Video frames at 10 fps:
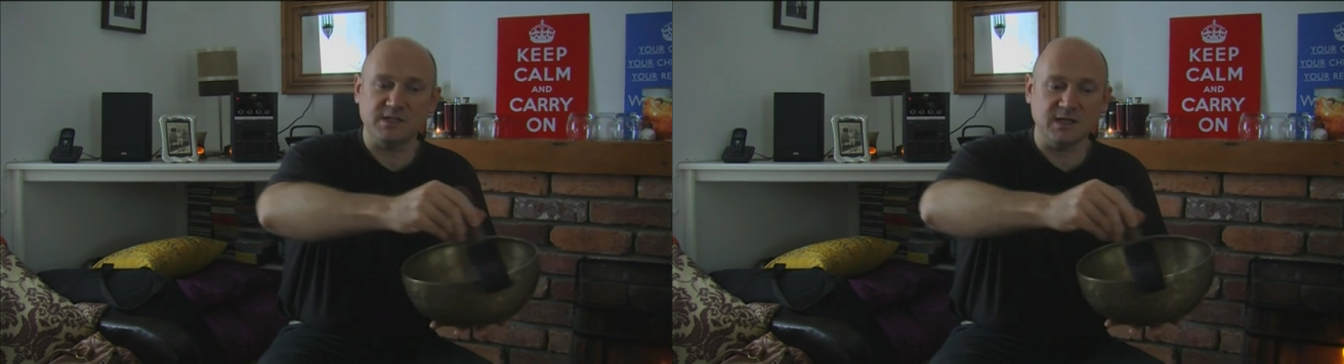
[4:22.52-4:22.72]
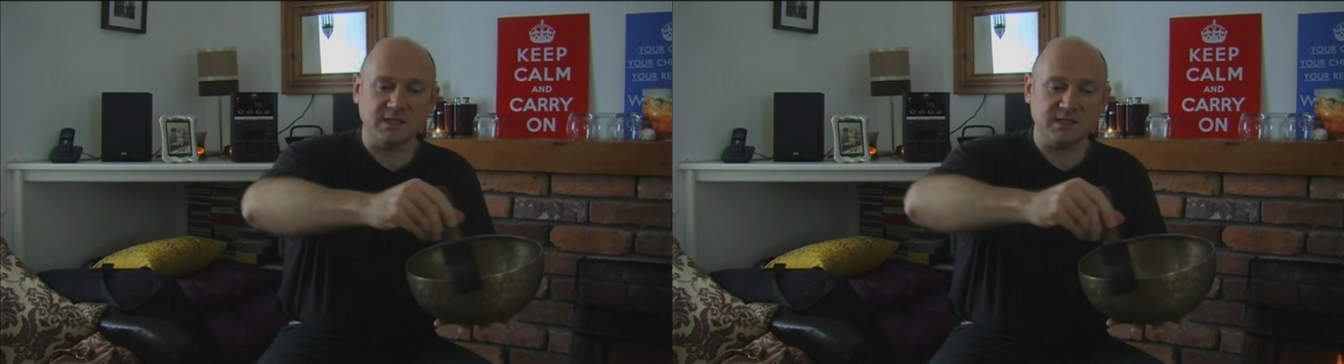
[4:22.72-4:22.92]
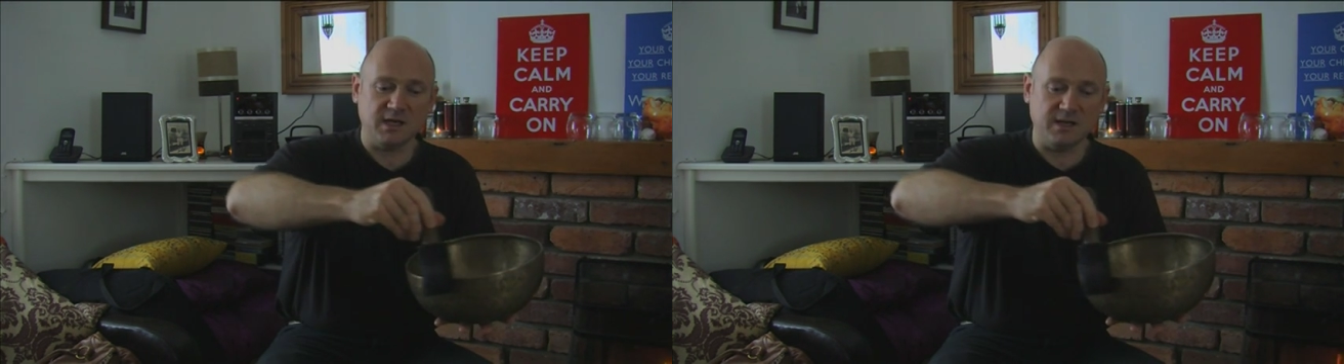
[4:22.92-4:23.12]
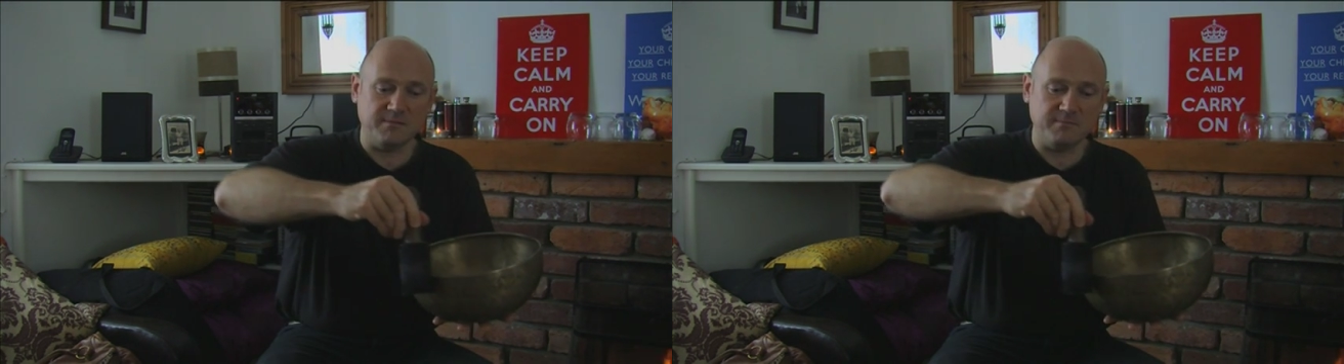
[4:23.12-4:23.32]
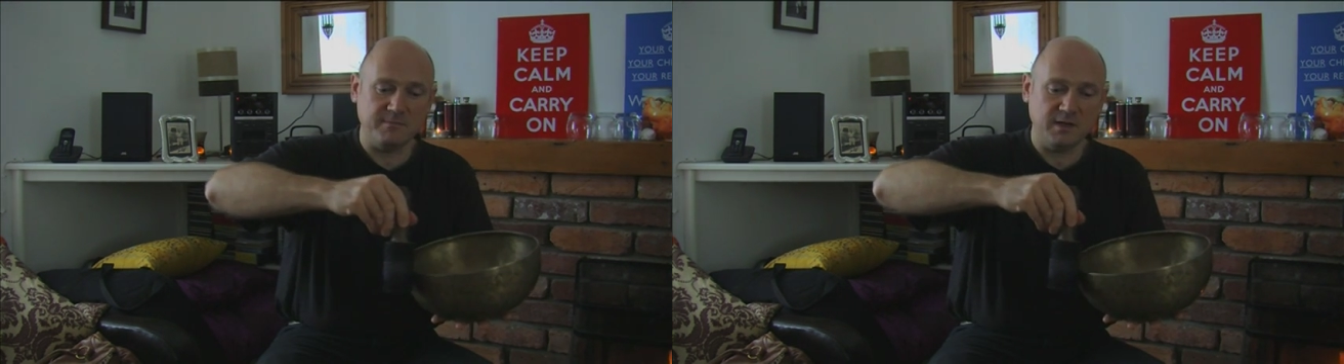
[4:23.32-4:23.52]
starts to
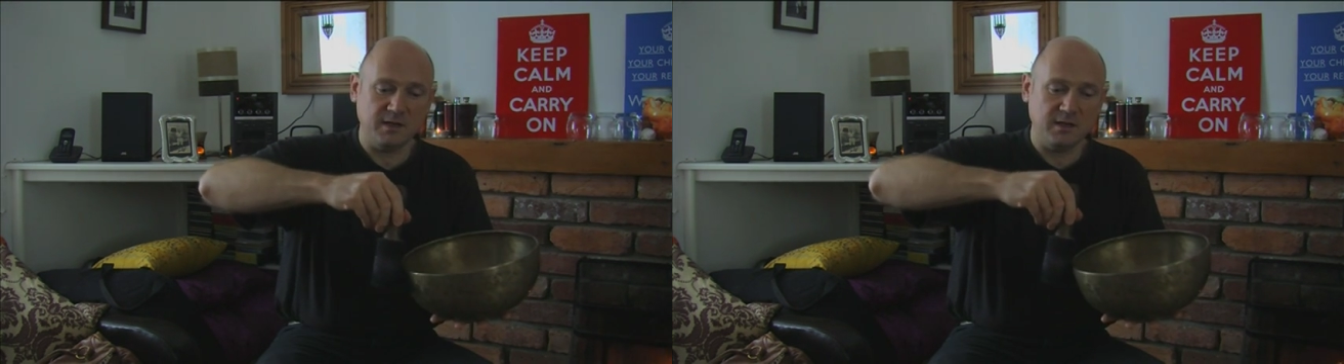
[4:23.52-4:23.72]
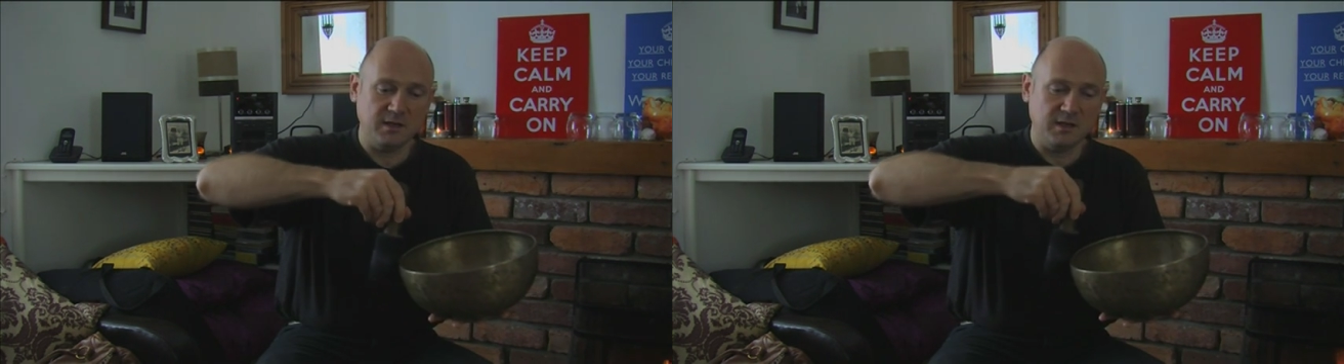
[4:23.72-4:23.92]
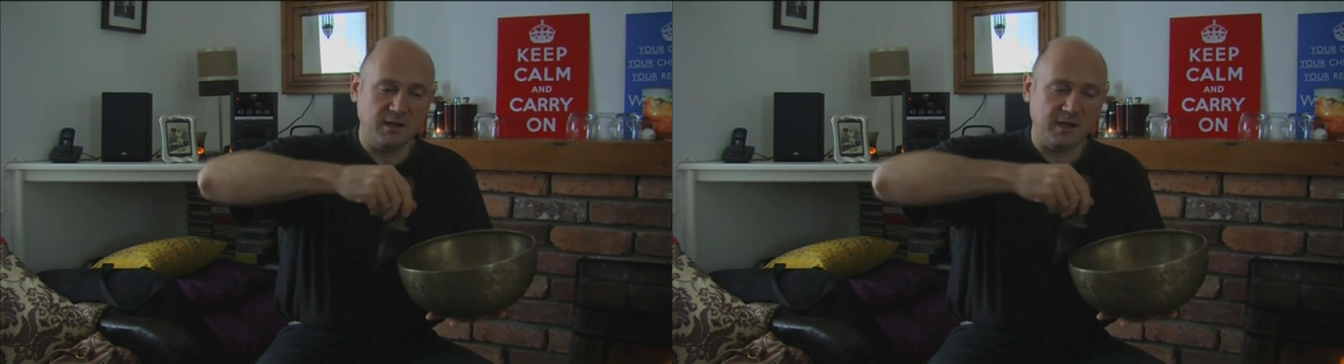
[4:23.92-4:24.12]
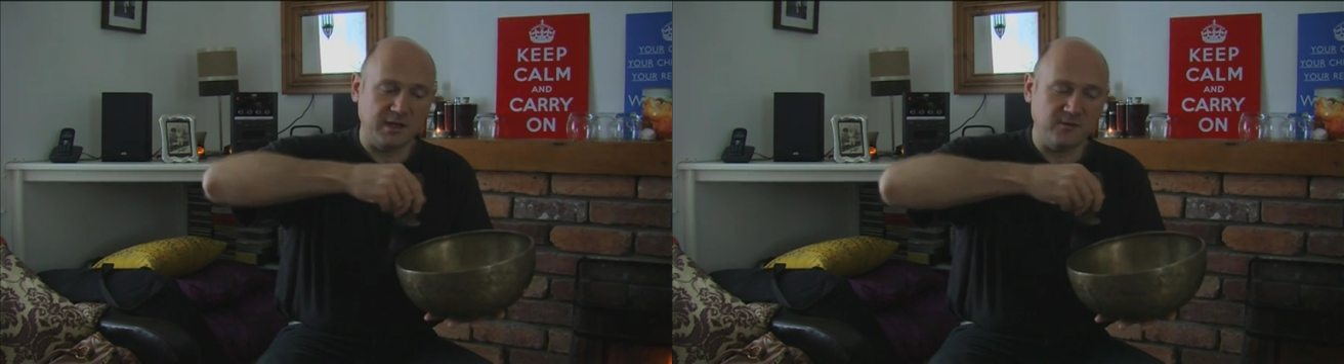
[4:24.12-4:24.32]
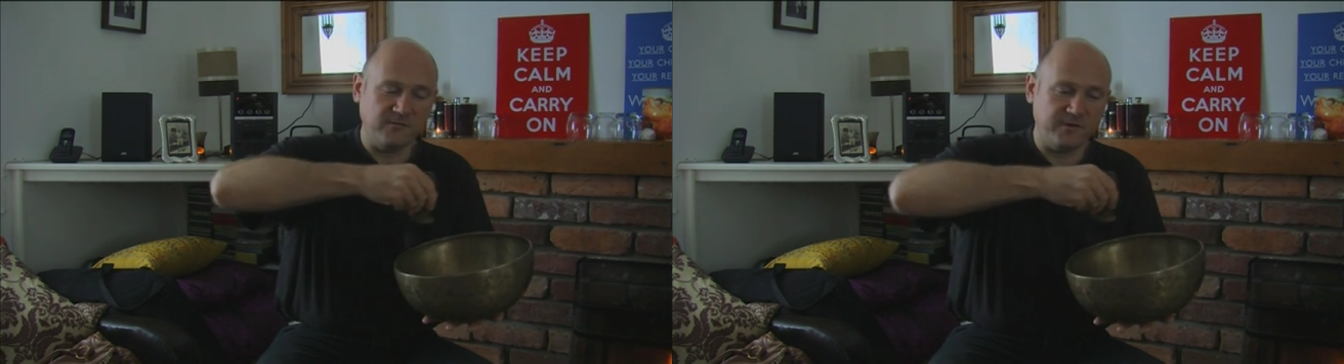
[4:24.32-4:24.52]
hum,
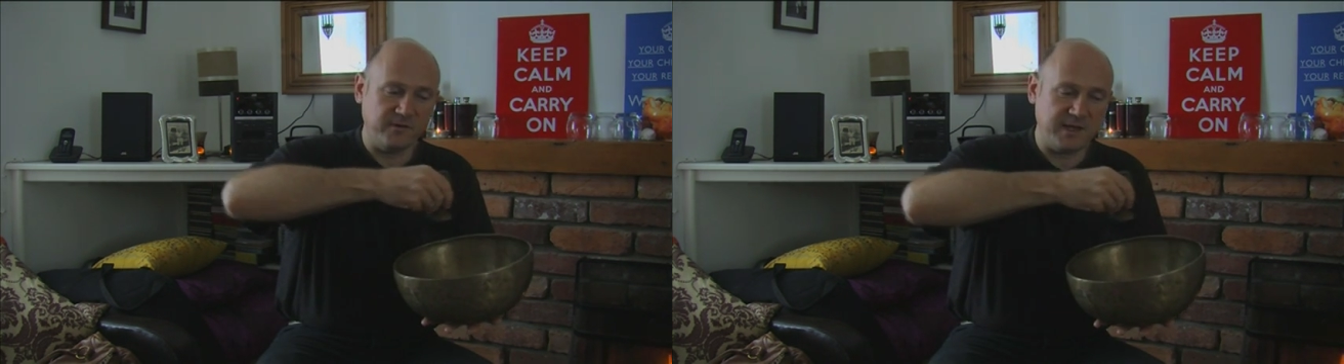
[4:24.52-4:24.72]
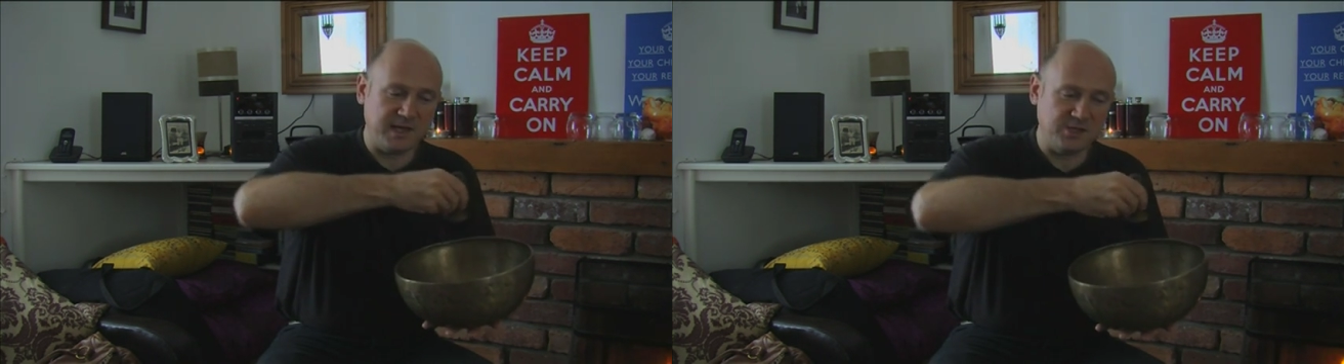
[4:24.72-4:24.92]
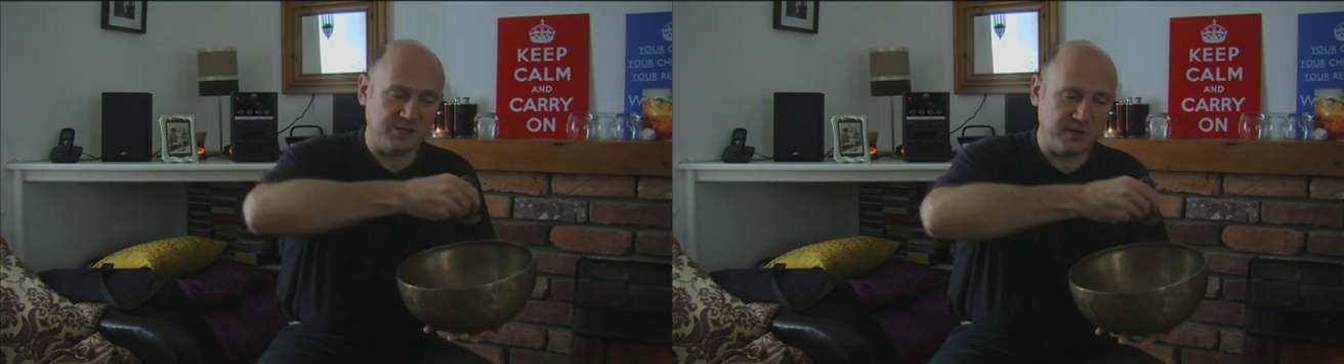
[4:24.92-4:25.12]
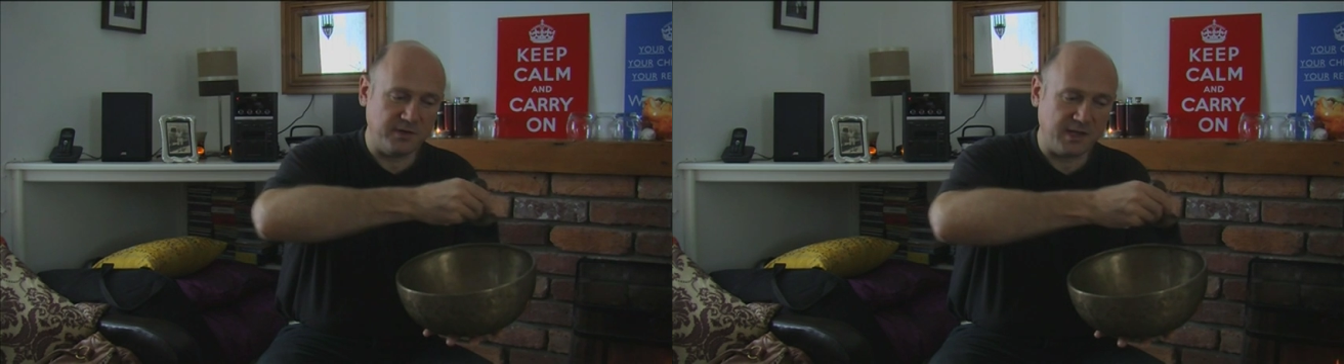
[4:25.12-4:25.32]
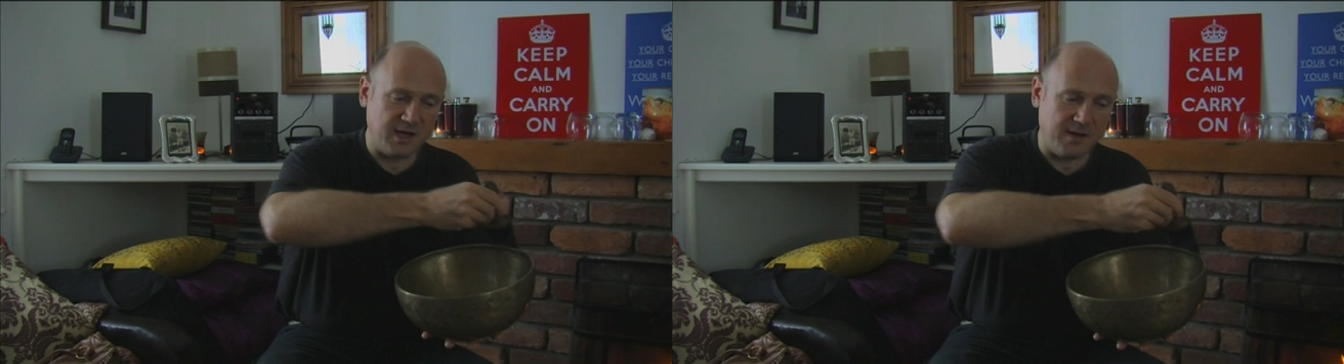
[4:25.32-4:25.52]
and you feel the energy
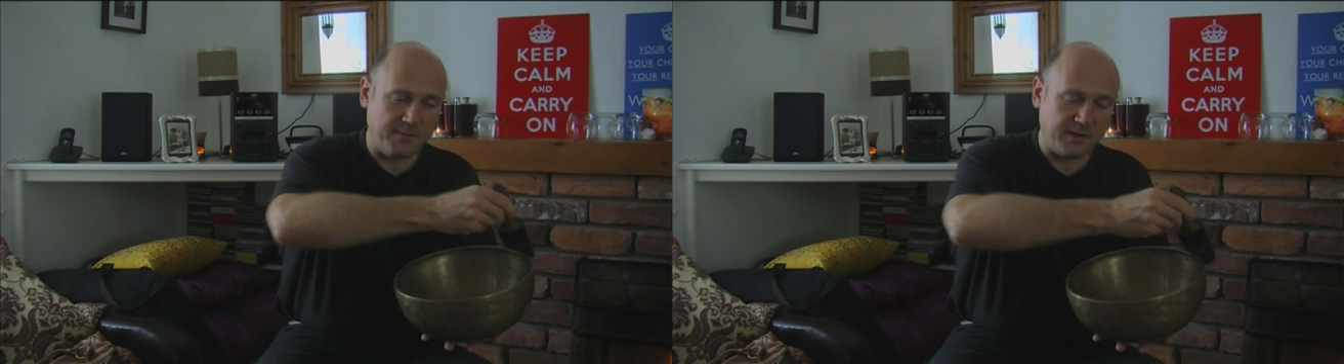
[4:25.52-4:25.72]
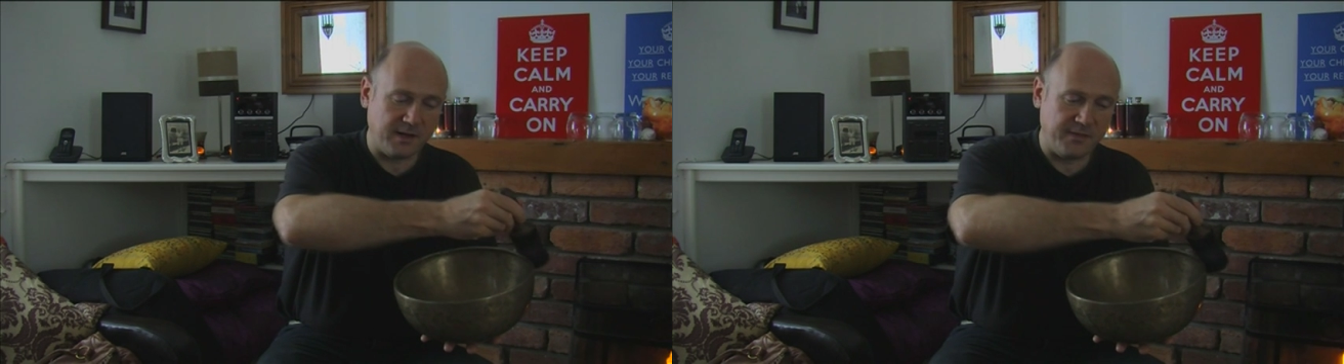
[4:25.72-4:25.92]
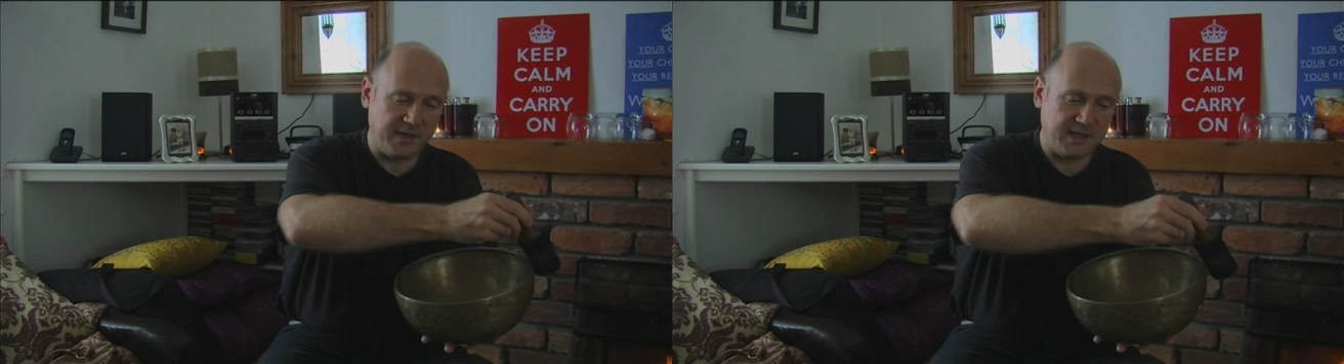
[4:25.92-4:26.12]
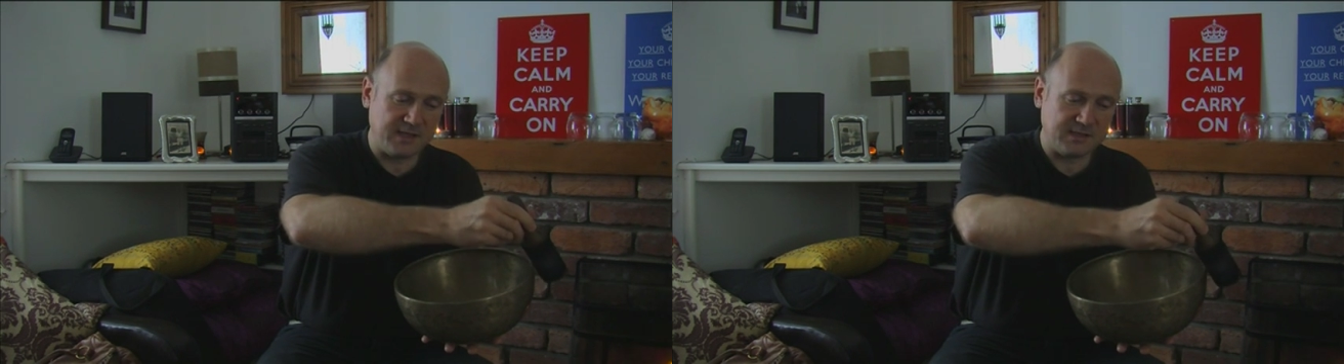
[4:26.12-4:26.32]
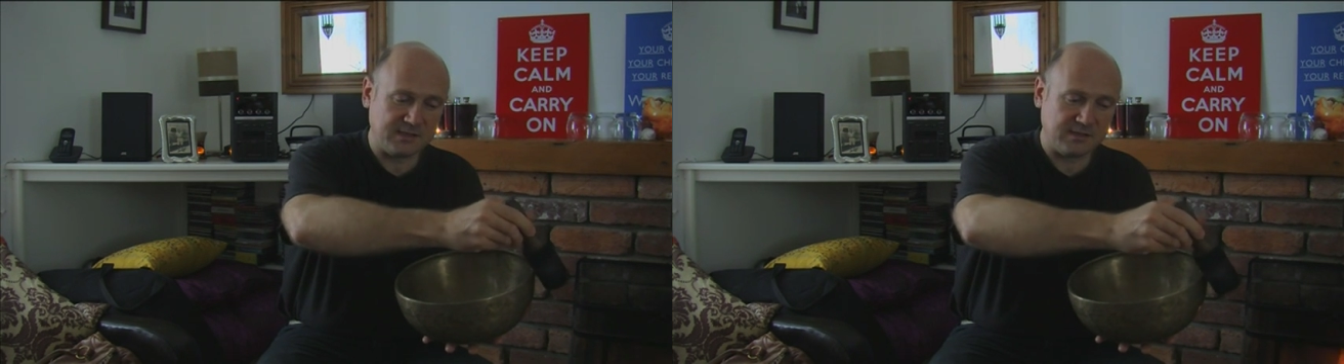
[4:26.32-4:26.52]
building up, and
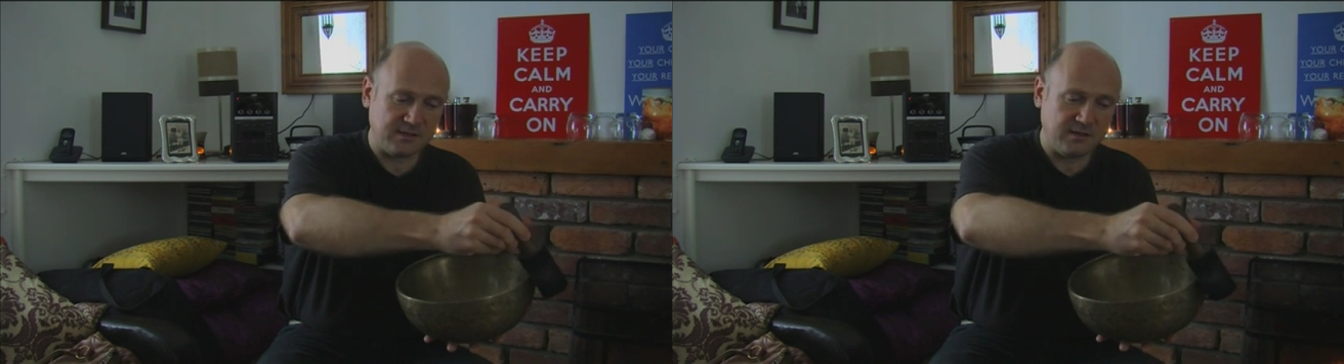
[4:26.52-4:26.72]
as